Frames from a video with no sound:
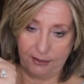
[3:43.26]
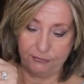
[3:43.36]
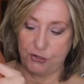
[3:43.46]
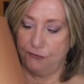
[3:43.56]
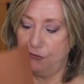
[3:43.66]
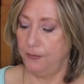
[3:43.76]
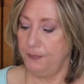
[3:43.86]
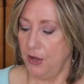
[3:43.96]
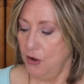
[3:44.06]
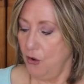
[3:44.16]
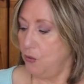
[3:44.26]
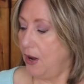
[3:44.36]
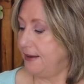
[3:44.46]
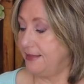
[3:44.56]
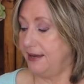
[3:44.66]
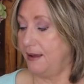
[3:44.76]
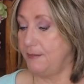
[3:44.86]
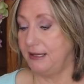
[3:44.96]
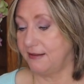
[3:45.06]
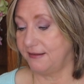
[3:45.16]
leftover one and then I
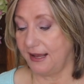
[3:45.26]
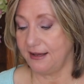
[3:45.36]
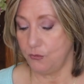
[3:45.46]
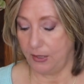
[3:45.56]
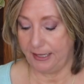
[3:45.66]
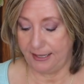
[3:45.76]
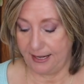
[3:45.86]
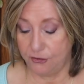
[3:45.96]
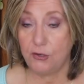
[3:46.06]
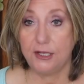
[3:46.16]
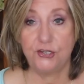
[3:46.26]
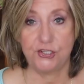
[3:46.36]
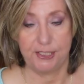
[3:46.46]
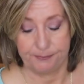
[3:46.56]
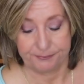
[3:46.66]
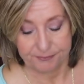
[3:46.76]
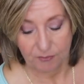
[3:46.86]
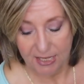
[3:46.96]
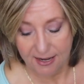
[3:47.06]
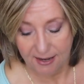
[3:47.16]
made the second one in a cookie sheet.
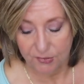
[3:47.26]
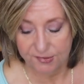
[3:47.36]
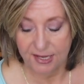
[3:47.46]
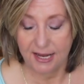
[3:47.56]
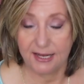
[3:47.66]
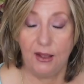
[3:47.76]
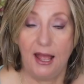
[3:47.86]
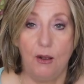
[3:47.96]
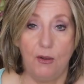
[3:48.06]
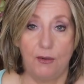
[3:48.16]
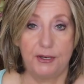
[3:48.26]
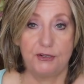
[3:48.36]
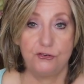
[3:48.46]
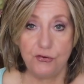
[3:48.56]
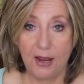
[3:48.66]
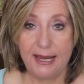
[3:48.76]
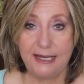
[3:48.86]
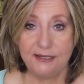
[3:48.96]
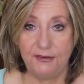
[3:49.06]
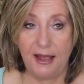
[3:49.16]
And I was saying how I've been
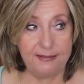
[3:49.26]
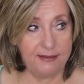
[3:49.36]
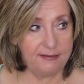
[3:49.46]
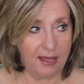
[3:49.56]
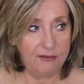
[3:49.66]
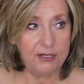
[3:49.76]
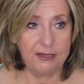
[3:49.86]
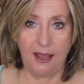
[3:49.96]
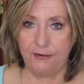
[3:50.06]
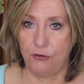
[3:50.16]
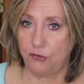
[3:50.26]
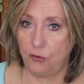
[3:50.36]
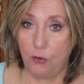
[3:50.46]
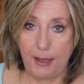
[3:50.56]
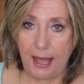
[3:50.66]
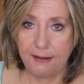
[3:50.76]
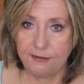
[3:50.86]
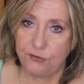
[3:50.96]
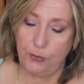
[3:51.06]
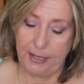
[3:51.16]
trying to find these oven liners or
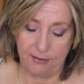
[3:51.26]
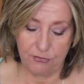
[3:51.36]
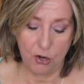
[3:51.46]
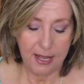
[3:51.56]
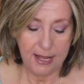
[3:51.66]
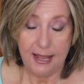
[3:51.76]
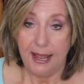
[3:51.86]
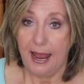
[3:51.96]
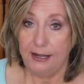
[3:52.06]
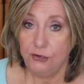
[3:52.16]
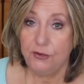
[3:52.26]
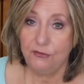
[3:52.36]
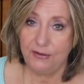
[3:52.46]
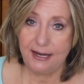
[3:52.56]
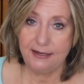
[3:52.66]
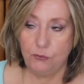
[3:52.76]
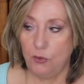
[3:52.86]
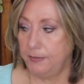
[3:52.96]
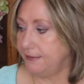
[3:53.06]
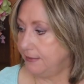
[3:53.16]
mats or whatever and couldn't find it.
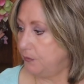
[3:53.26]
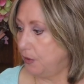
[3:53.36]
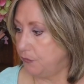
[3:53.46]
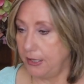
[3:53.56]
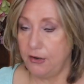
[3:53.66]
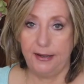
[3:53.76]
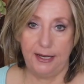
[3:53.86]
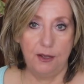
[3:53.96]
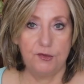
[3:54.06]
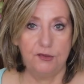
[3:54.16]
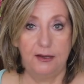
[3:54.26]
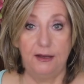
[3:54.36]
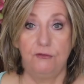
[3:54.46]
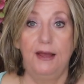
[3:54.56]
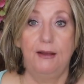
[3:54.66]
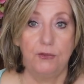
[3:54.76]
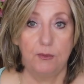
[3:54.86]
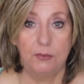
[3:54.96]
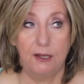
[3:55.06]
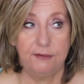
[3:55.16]
Well, my son went right on Amazon and found
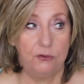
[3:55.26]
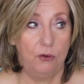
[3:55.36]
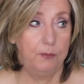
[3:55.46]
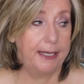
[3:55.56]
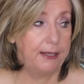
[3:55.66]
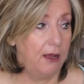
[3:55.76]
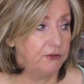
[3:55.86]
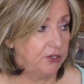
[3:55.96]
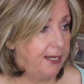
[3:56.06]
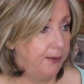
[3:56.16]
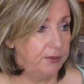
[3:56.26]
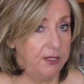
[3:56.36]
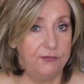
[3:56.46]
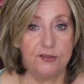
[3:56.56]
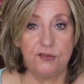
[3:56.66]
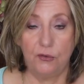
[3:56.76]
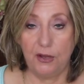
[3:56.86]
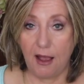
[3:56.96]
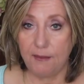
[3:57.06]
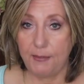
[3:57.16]
them. I said, oh my gosh, I can't believe it. So I
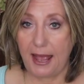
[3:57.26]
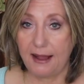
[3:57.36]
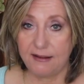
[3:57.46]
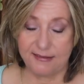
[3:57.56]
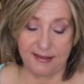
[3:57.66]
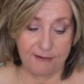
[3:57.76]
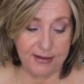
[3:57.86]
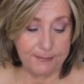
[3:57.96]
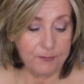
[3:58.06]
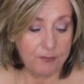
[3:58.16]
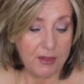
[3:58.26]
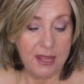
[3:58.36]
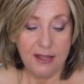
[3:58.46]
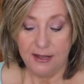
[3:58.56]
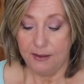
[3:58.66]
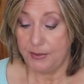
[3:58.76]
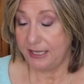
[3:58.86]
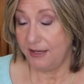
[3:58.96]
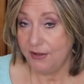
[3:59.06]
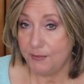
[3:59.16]
got a pack of seven. I'm going
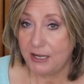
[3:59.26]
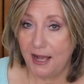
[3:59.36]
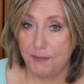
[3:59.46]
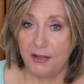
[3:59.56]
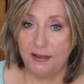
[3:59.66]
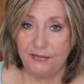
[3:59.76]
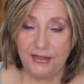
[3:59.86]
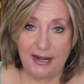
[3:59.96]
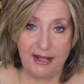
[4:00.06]
to give him a couple, then